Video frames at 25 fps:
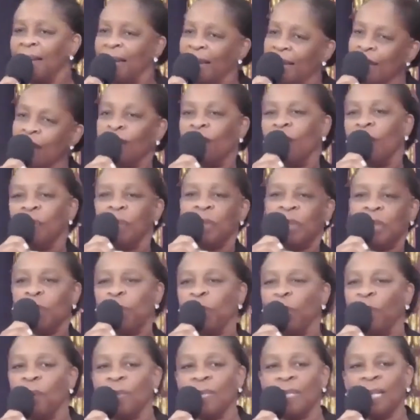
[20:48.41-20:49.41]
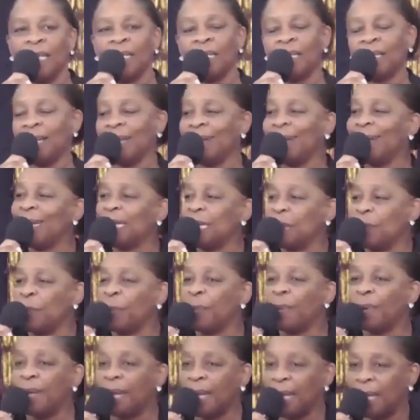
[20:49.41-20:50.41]
I rubbed his bald head and said, Let's
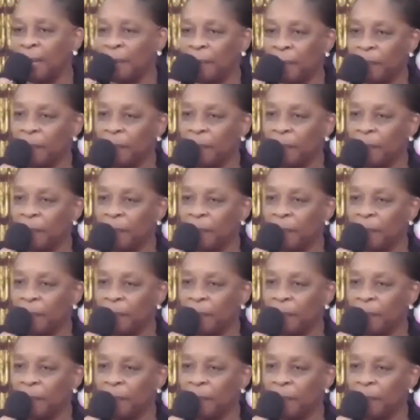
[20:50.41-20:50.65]
pray.